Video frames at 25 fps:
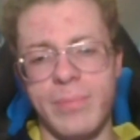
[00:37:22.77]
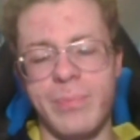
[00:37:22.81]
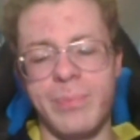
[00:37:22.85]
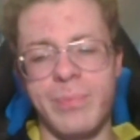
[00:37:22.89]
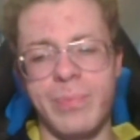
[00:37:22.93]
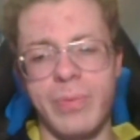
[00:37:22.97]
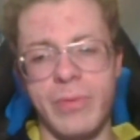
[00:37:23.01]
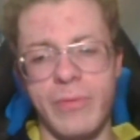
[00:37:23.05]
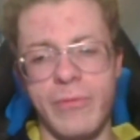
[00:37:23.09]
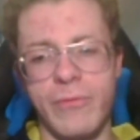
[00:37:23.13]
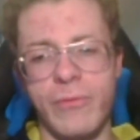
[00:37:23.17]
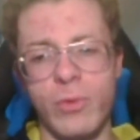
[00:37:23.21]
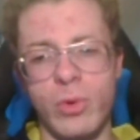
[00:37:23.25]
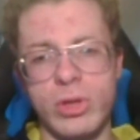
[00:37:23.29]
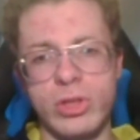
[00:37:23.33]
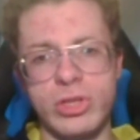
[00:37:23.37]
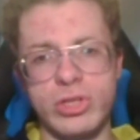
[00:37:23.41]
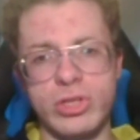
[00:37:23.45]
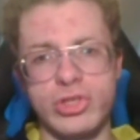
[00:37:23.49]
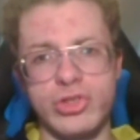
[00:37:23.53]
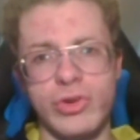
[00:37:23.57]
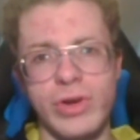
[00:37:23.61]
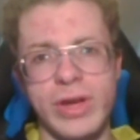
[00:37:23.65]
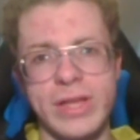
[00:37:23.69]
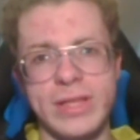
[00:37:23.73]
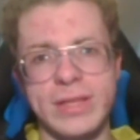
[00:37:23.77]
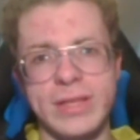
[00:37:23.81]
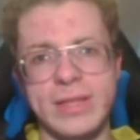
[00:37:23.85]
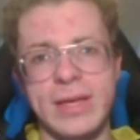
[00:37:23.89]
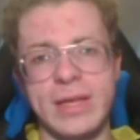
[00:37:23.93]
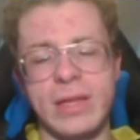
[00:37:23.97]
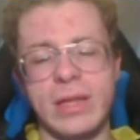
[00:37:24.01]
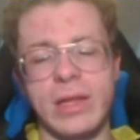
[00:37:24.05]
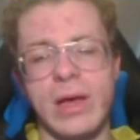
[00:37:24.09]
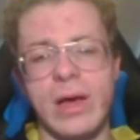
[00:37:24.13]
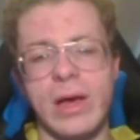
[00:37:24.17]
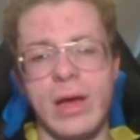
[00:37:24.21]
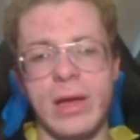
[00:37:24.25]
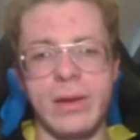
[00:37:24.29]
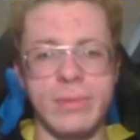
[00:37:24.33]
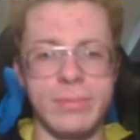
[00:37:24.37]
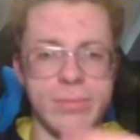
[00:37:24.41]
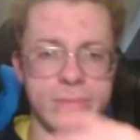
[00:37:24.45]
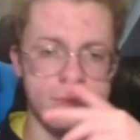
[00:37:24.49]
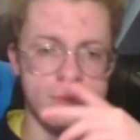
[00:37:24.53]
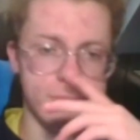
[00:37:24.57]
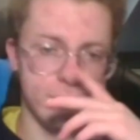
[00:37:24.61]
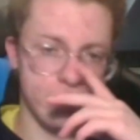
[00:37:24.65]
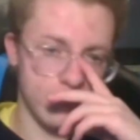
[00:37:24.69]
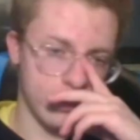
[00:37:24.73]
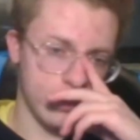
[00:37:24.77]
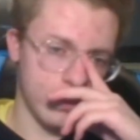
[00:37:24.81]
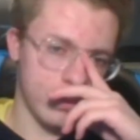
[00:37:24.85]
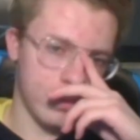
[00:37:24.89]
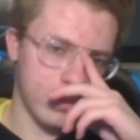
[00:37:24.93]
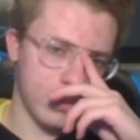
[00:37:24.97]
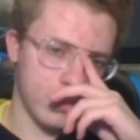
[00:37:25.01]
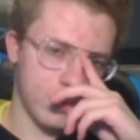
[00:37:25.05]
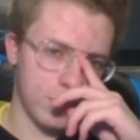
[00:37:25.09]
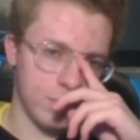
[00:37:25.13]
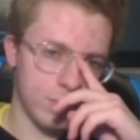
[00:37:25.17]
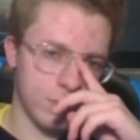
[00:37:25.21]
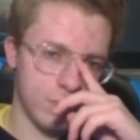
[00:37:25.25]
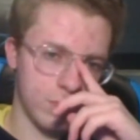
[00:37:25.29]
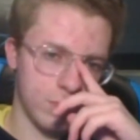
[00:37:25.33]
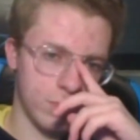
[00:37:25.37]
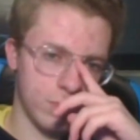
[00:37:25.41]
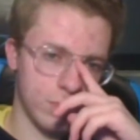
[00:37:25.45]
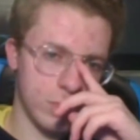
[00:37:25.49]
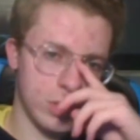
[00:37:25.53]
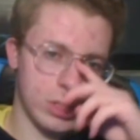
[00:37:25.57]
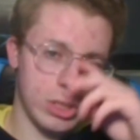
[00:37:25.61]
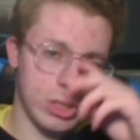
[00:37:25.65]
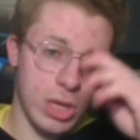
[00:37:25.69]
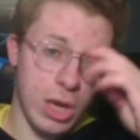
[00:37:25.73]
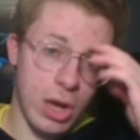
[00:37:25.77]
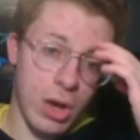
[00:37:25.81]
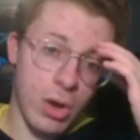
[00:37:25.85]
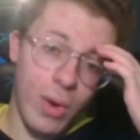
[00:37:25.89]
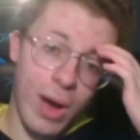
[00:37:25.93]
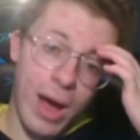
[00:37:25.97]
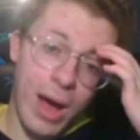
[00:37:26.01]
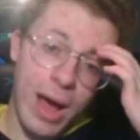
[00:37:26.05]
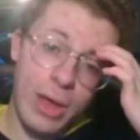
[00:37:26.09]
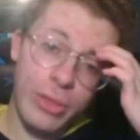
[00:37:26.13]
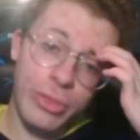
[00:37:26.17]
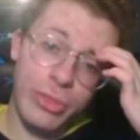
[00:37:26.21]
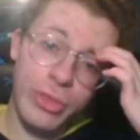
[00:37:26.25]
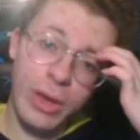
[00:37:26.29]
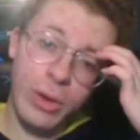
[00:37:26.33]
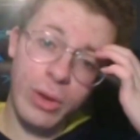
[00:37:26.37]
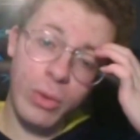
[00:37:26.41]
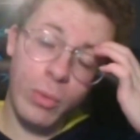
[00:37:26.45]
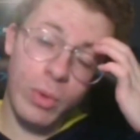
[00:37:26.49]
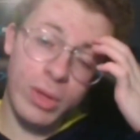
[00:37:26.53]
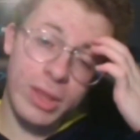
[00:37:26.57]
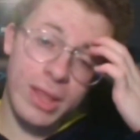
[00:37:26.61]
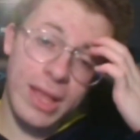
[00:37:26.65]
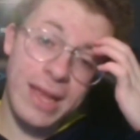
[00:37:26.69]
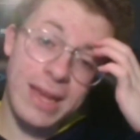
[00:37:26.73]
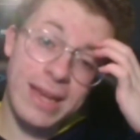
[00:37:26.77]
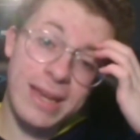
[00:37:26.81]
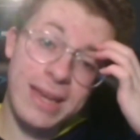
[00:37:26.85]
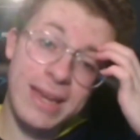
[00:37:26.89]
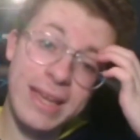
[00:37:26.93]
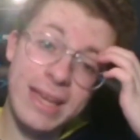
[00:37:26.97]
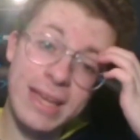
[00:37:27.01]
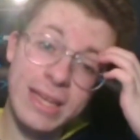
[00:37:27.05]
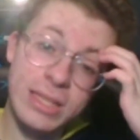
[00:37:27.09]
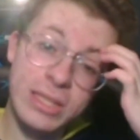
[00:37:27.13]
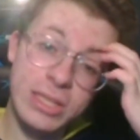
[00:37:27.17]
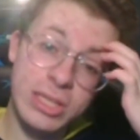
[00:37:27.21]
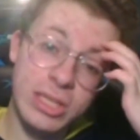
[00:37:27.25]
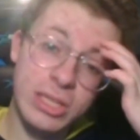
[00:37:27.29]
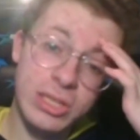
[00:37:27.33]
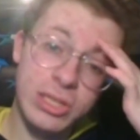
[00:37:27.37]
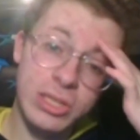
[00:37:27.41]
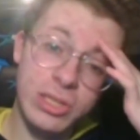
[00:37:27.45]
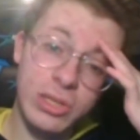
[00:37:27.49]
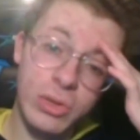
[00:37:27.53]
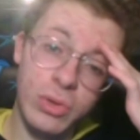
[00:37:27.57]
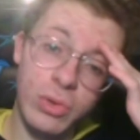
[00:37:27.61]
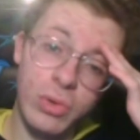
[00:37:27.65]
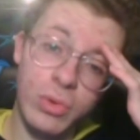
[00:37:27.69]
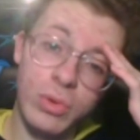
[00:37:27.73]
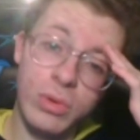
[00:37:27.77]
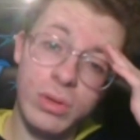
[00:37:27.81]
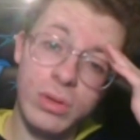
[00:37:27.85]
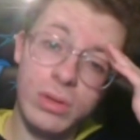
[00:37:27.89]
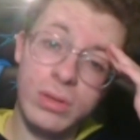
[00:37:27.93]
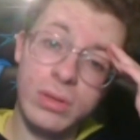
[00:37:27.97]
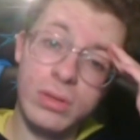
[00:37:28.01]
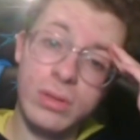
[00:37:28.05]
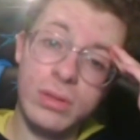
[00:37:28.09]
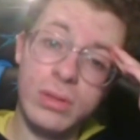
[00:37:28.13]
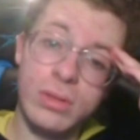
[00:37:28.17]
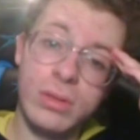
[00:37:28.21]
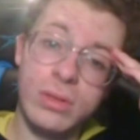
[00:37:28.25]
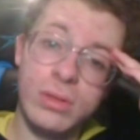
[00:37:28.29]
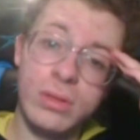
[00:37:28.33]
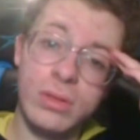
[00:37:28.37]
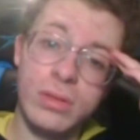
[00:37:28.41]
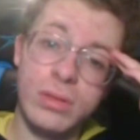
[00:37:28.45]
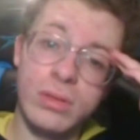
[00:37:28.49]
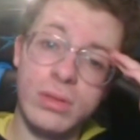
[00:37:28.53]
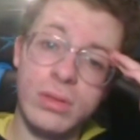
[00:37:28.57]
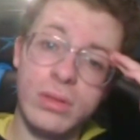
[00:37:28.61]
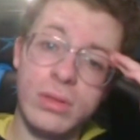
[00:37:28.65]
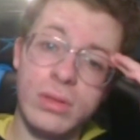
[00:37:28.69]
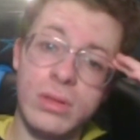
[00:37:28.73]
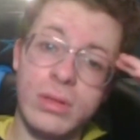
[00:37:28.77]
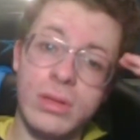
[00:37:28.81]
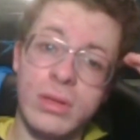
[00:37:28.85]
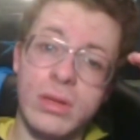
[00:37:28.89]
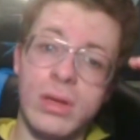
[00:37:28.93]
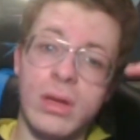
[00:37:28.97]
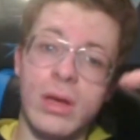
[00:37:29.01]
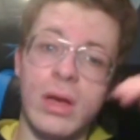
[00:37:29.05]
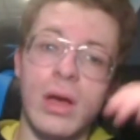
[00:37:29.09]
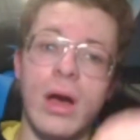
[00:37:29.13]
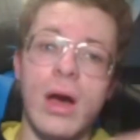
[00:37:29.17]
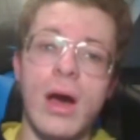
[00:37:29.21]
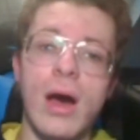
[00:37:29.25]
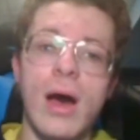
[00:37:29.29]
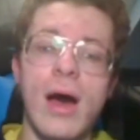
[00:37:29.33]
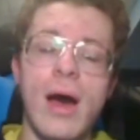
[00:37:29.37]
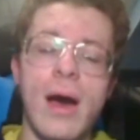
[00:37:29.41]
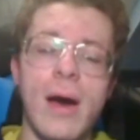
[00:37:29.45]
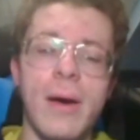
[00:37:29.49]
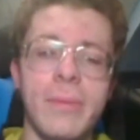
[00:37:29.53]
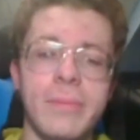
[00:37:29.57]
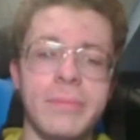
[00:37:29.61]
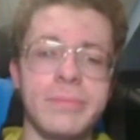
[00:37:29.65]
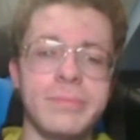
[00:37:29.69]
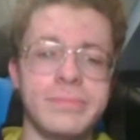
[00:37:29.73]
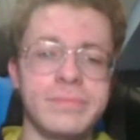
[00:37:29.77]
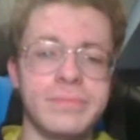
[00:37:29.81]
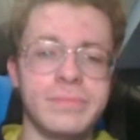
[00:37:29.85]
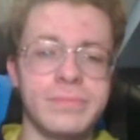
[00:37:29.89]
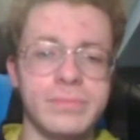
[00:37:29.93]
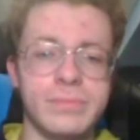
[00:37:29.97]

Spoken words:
before the trade deadline. So I think what they need to do, I